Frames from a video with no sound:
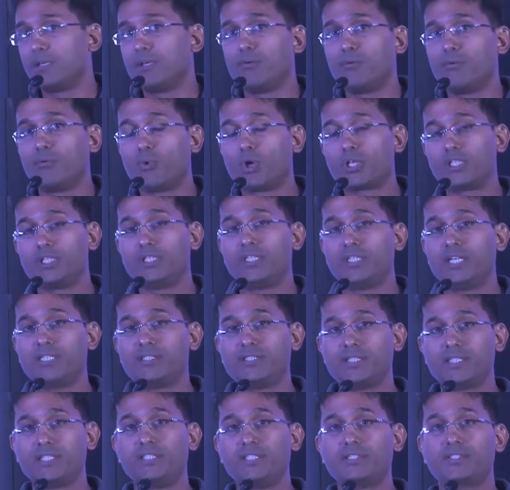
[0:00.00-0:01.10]
What it
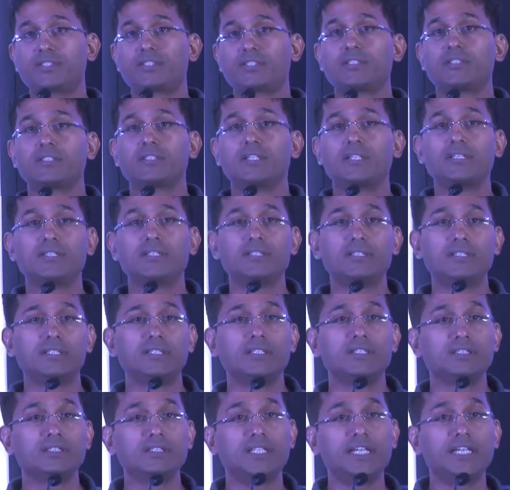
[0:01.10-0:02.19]
does is
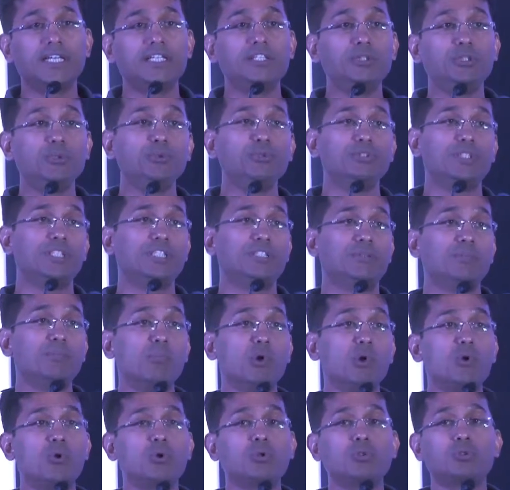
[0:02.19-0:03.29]
they use it
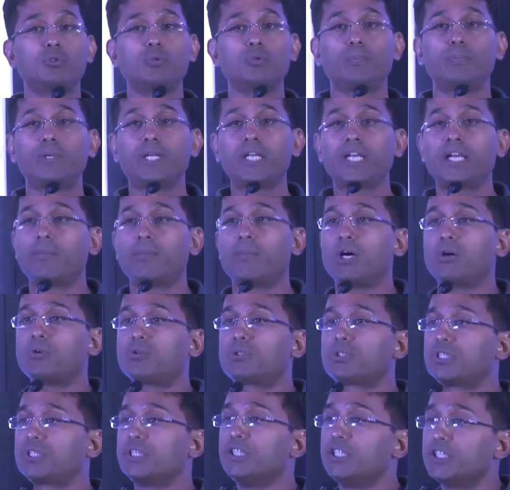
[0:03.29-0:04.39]
more to bring about
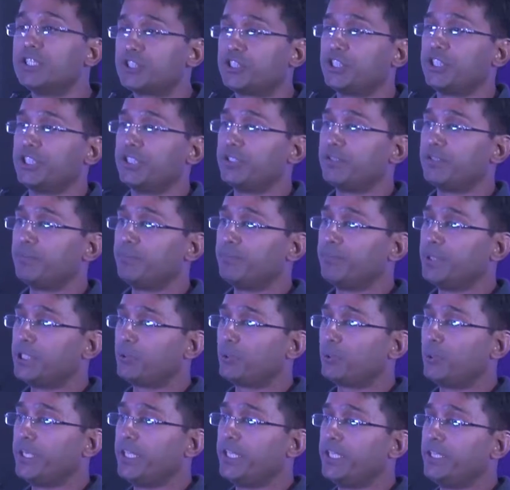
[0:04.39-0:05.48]
synergy
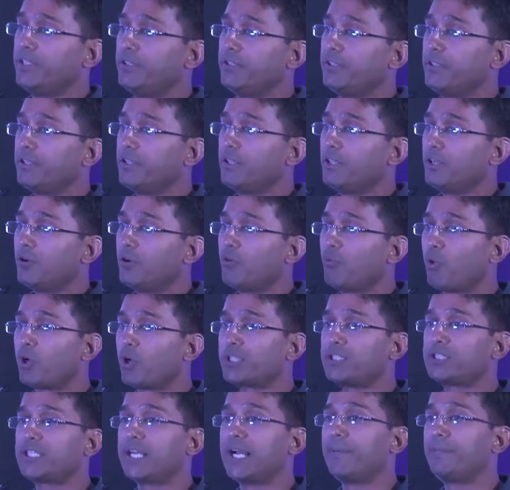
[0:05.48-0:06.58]
between what
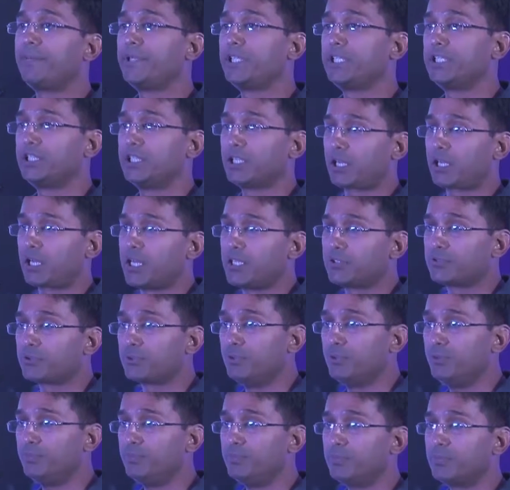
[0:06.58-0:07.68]
is happening in the
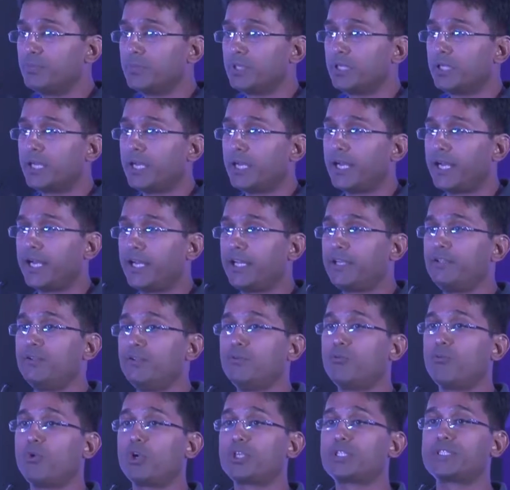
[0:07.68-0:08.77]
classroom and
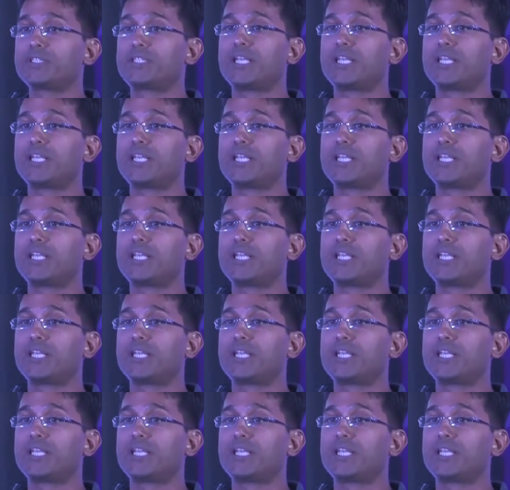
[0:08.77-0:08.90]
what is